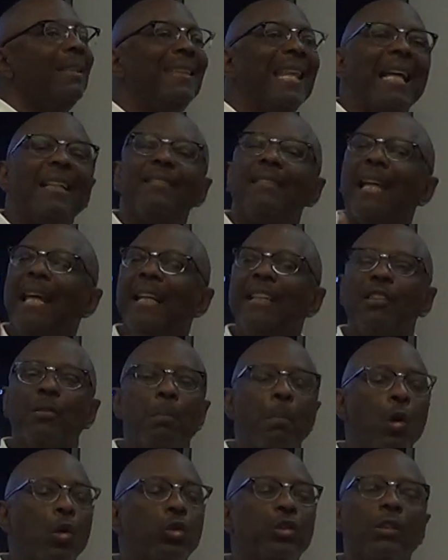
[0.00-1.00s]
that takes
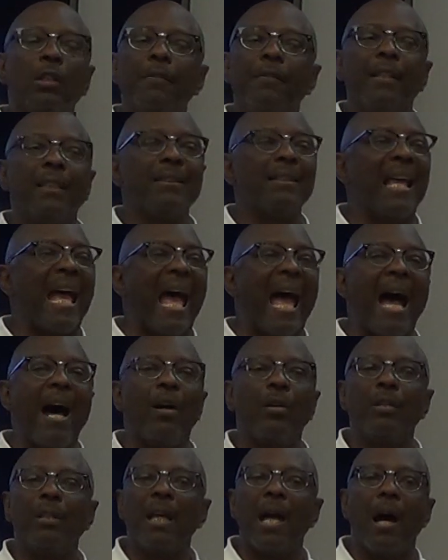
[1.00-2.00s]
most of us
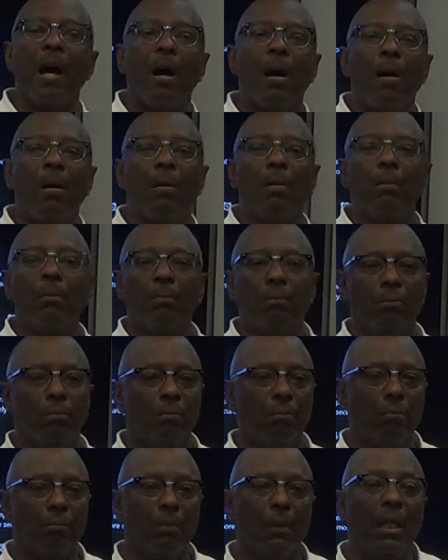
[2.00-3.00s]
out, y'all.
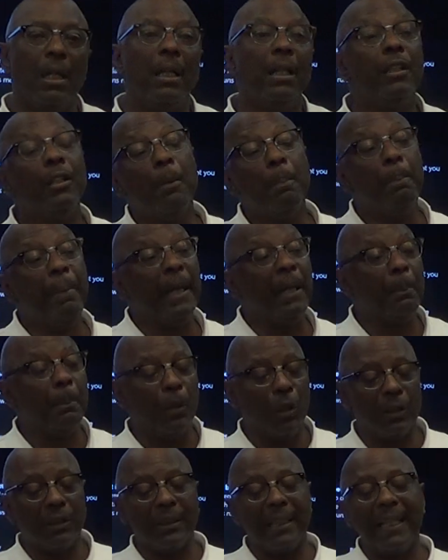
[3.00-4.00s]
The big
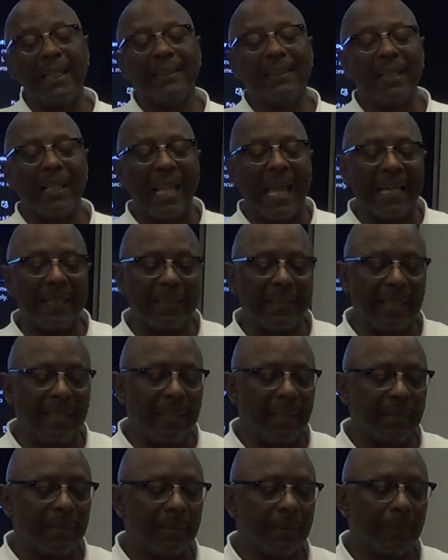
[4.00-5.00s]
book says it like
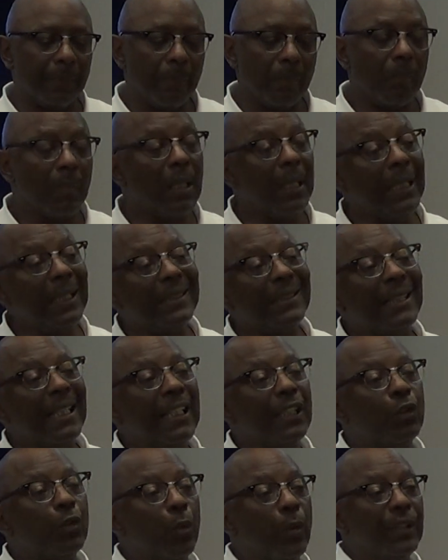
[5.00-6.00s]
this. It
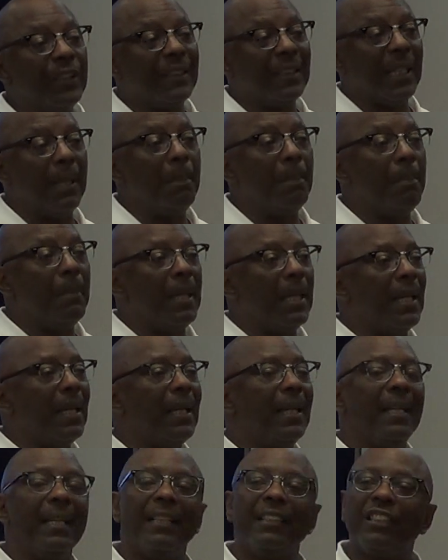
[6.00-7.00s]
says
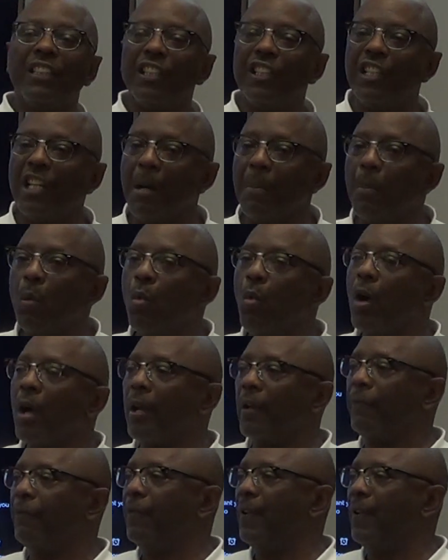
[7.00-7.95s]
resentment is the #1